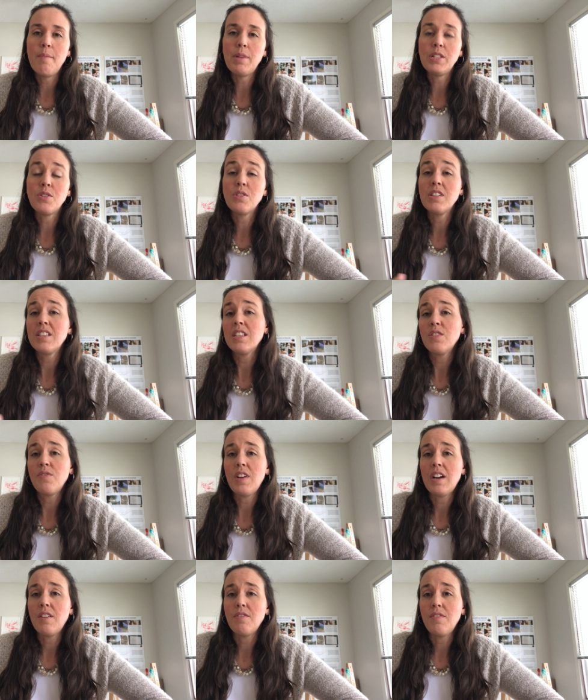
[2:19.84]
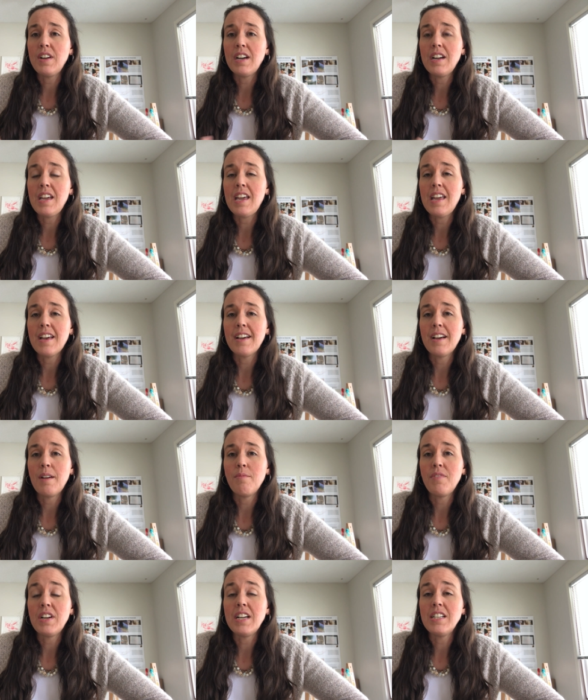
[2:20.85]
And so this is
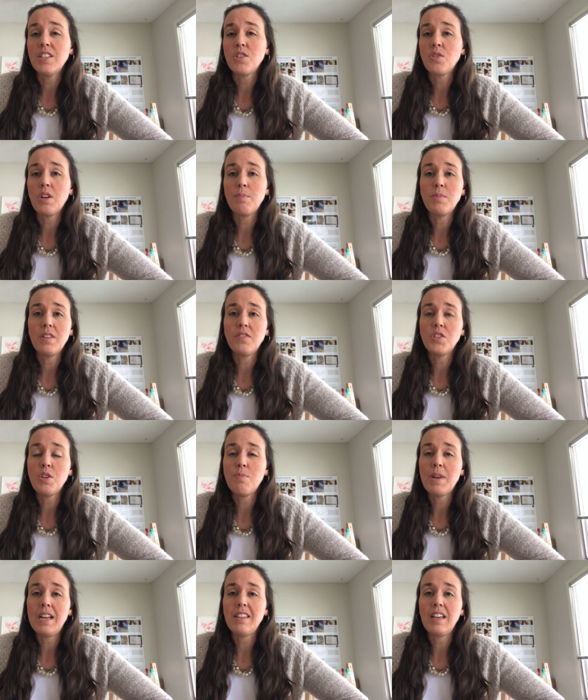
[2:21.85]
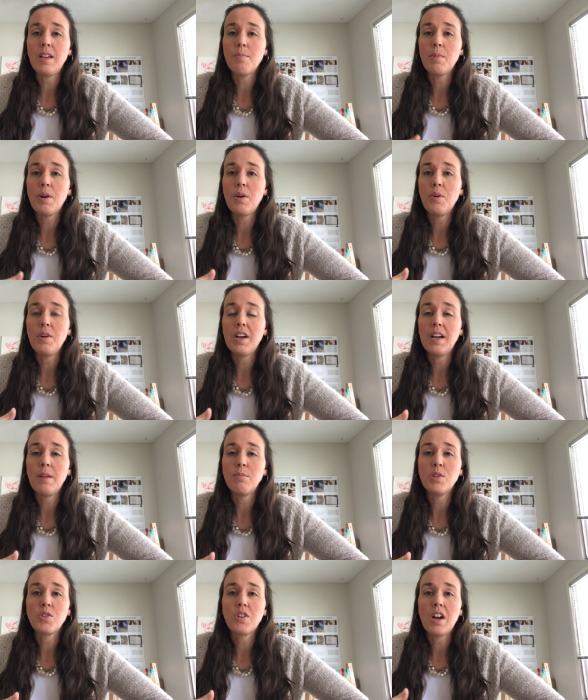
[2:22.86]
very descriptive. So you might think about
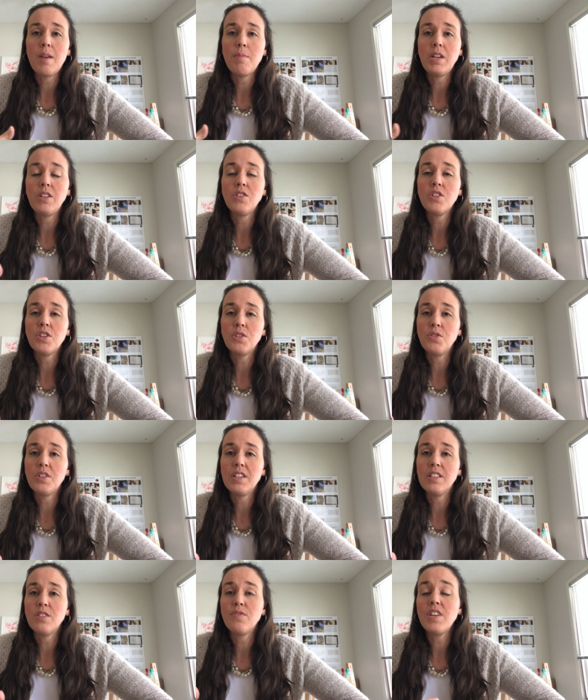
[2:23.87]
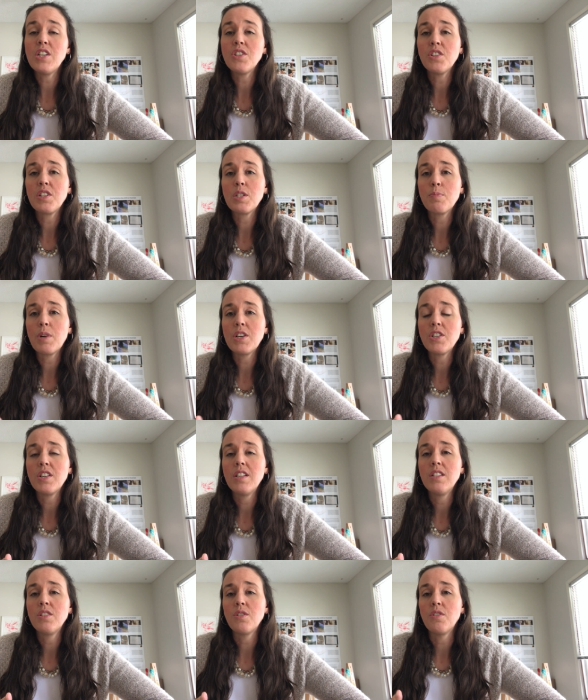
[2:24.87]
describing children's facial
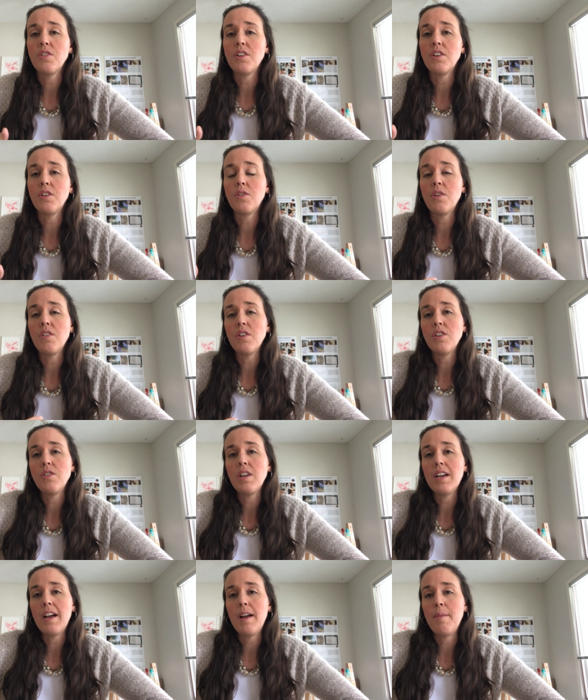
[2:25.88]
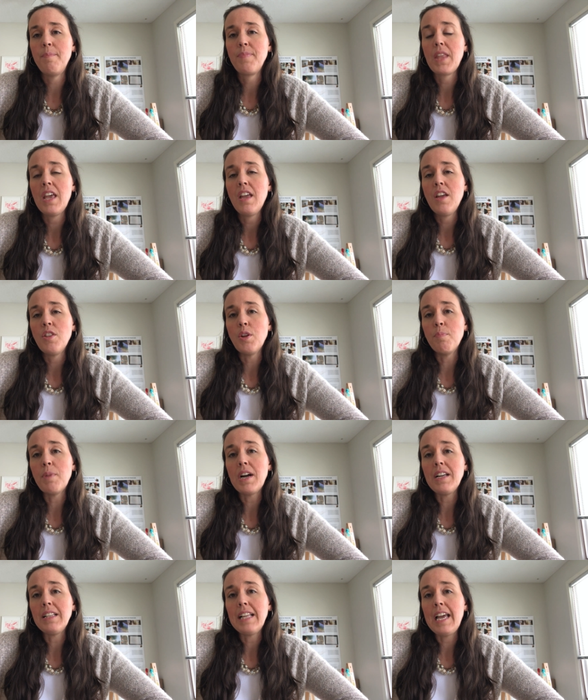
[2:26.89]
expressions or their
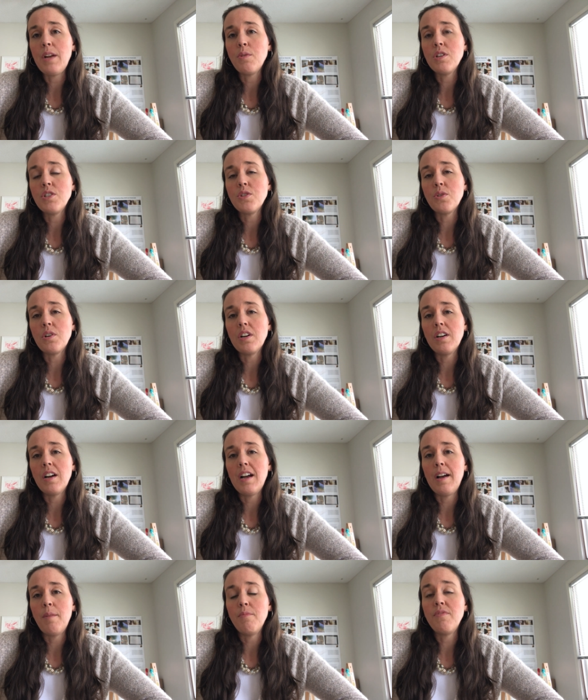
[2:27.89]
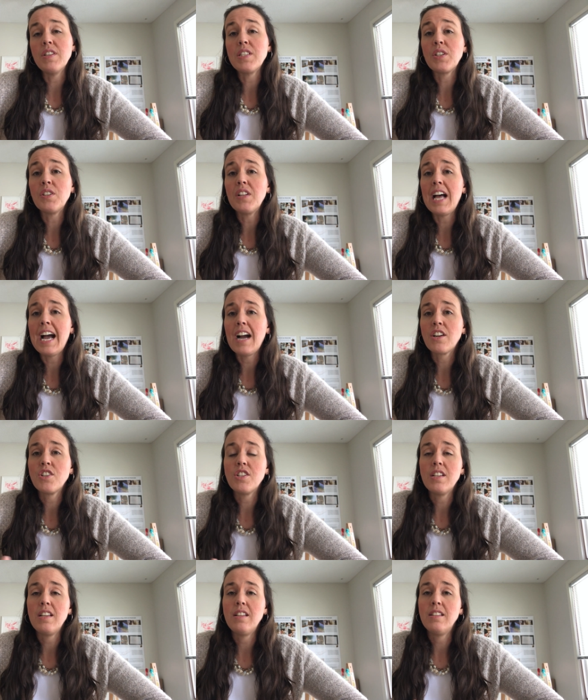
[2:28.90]
body language or physical
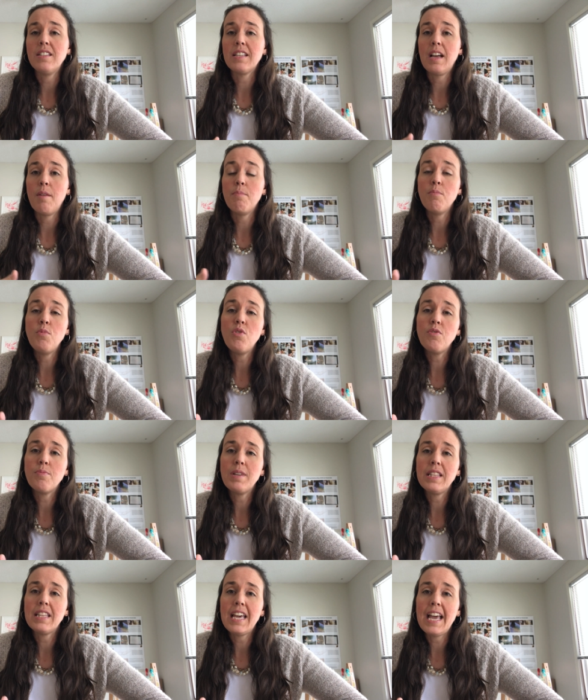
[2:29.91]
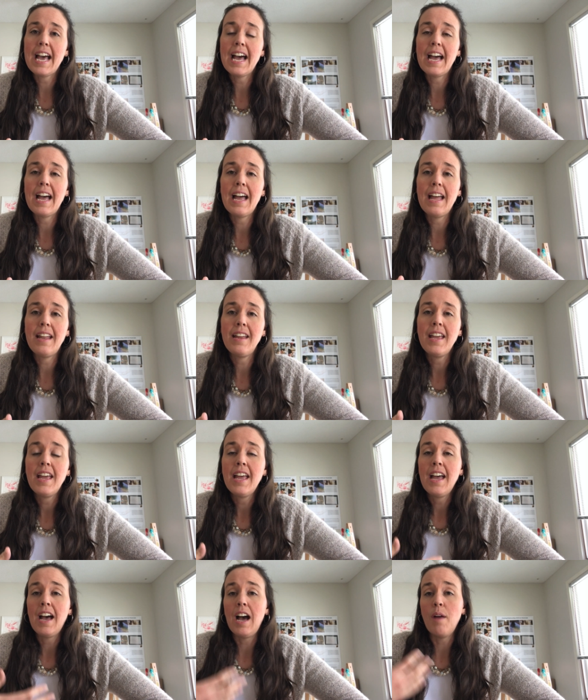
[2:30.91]
actions, movement they had,
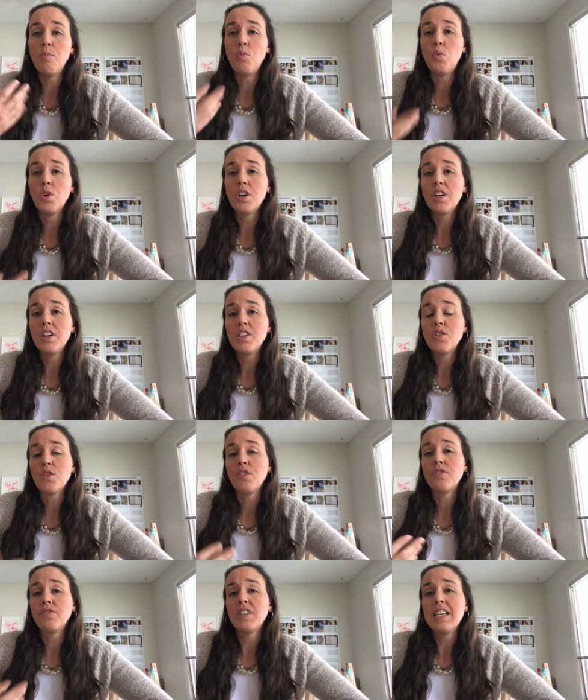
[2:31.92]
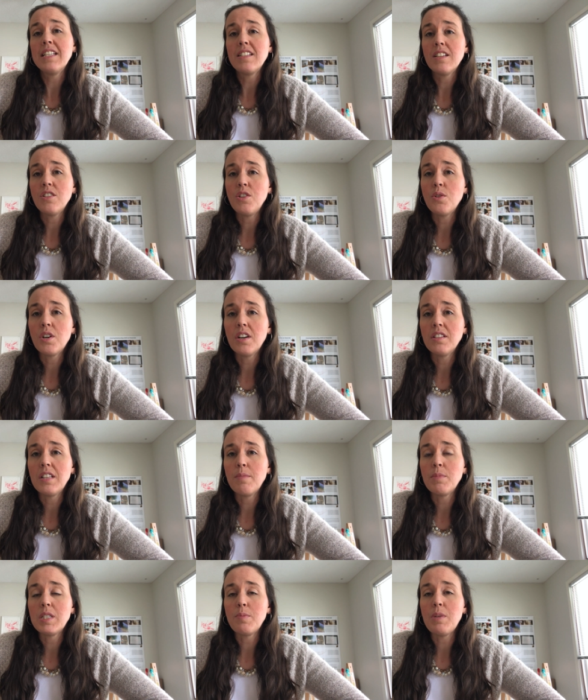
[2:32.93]
words or phrases you heard
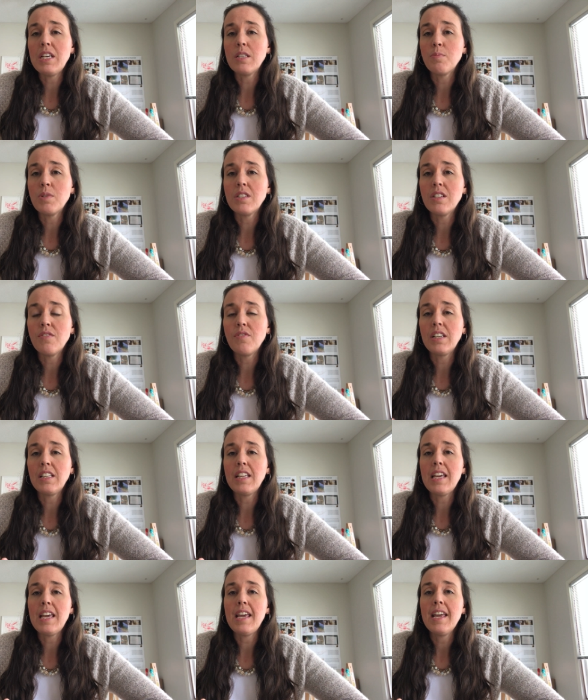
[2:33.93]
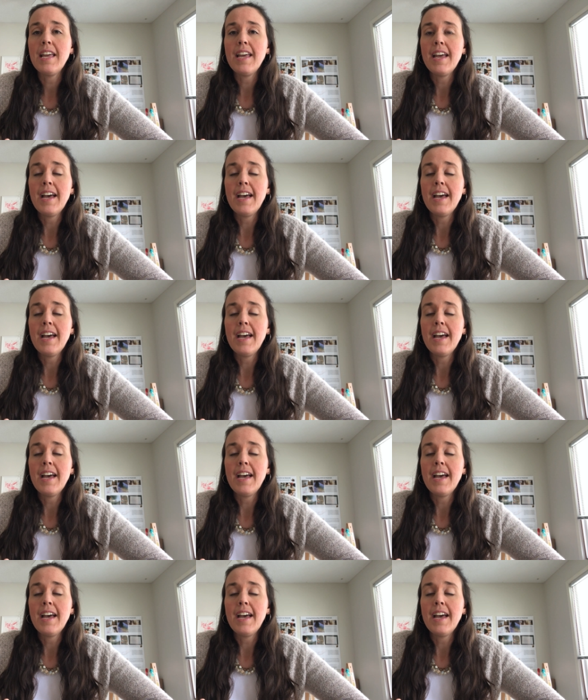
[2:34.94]
them speak specifically.